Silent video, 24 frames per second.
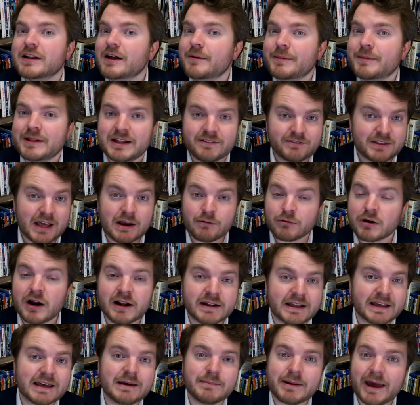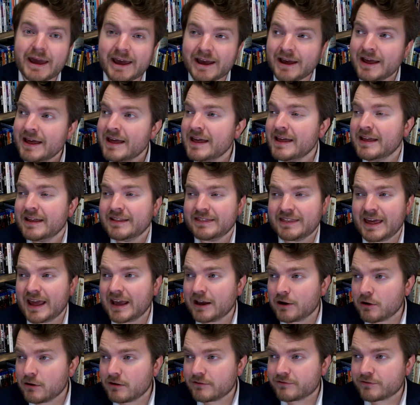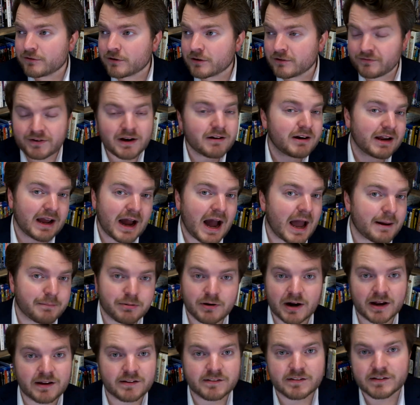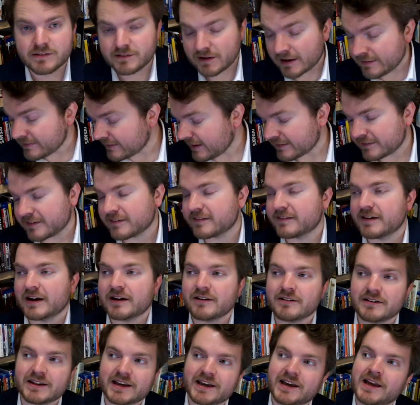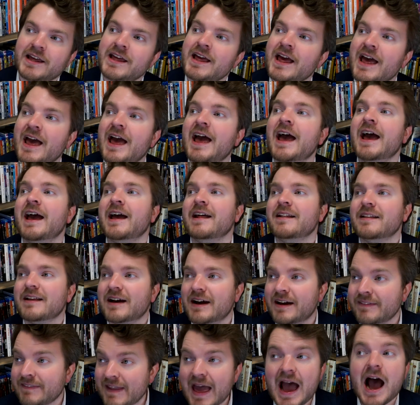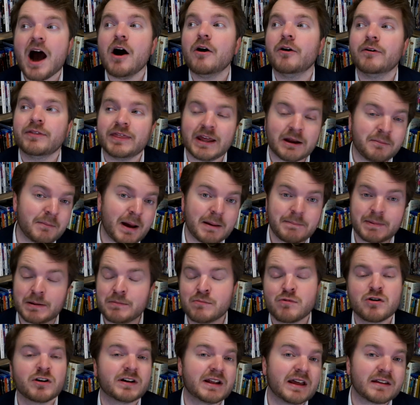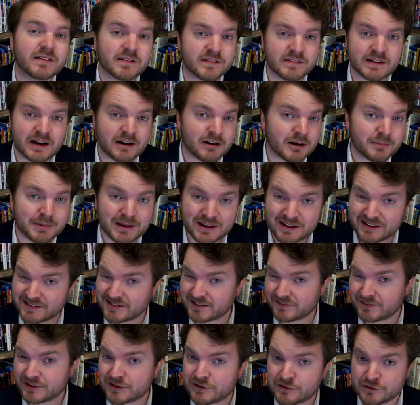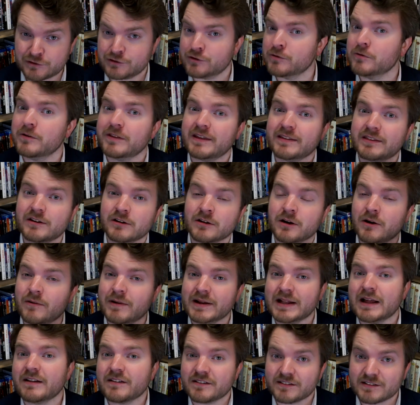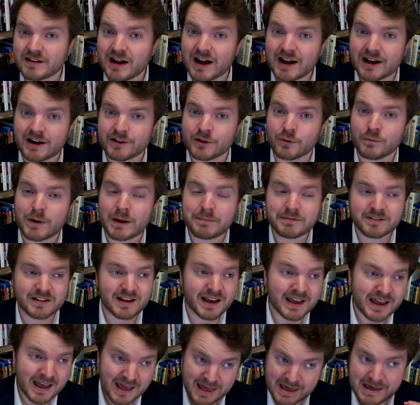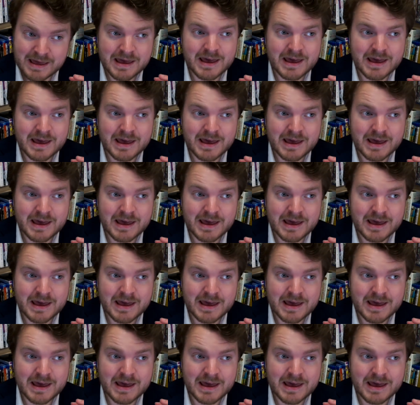Club, and if they were on eBay, they go for very high prices, unnecessarily. And now they might be more necessary, because if it's true that they're going out of stock on the website,